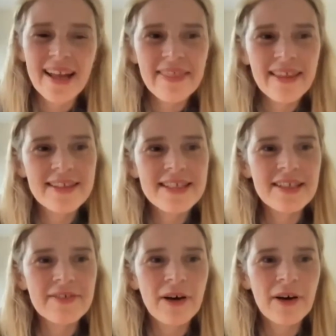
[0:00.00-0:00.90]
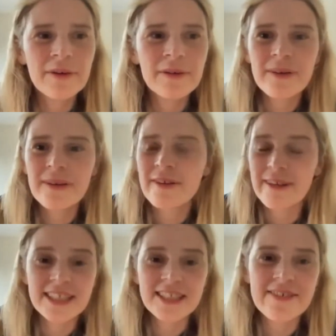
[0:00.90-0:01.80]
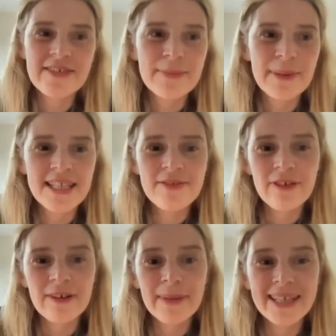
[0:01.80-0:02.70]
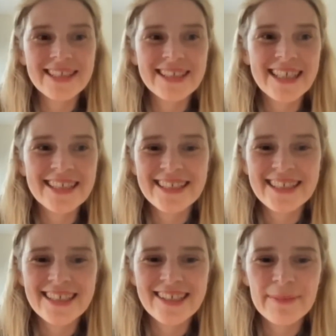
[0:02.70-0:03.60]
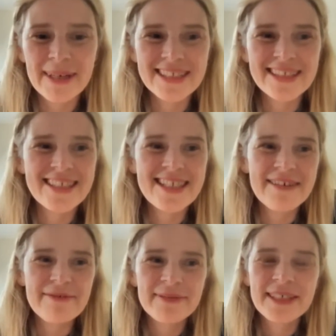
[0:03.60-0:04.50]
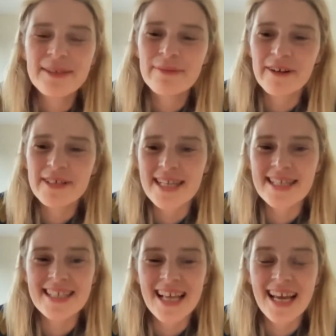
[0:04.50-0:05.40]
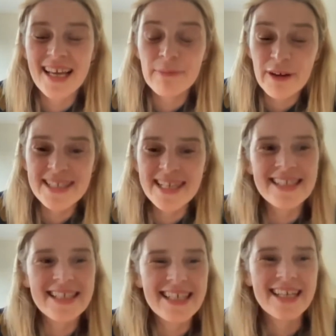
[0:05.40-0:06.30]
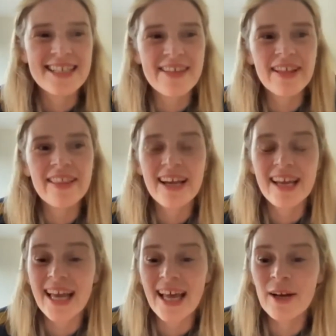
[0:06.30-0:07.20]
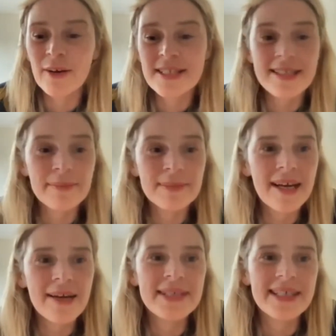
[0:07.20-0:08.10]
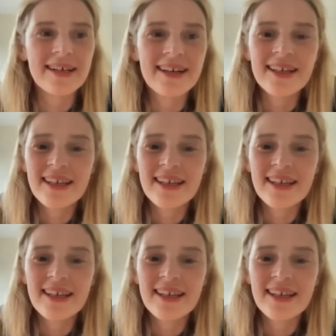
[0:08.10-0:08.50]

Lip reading: I think the sort of whole creation of space for imagination and imaginative processing is something that can get lost sometimes in our